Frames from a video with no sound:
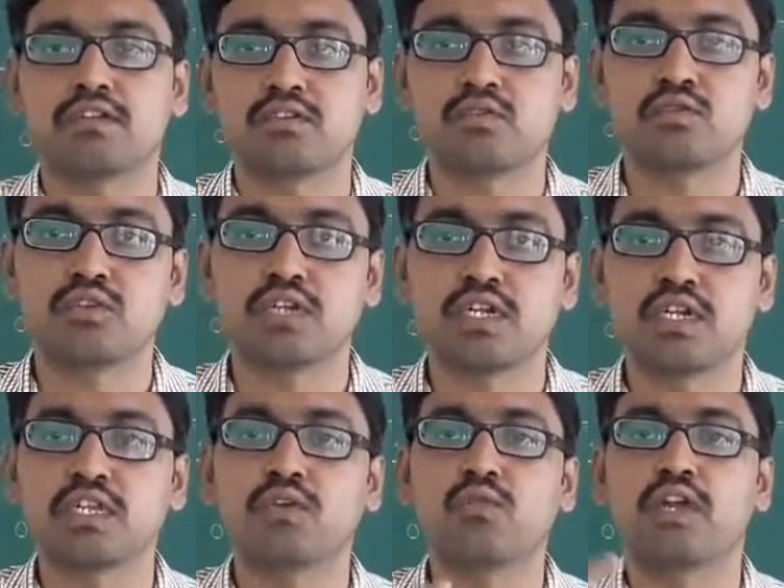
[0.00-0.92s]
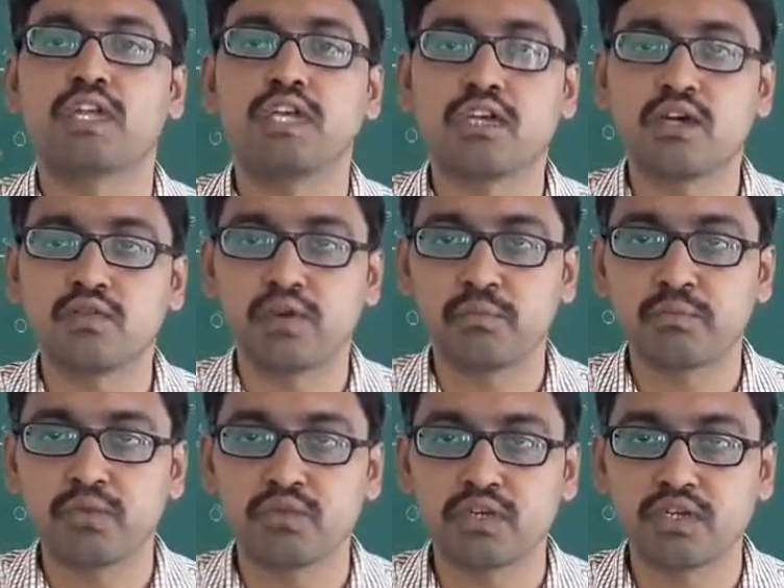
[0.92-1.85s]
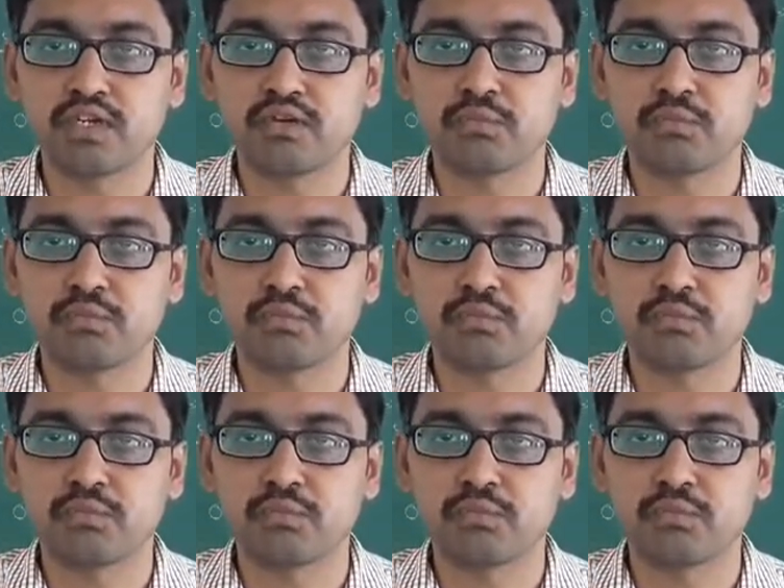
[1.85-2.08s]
to study the working of computer,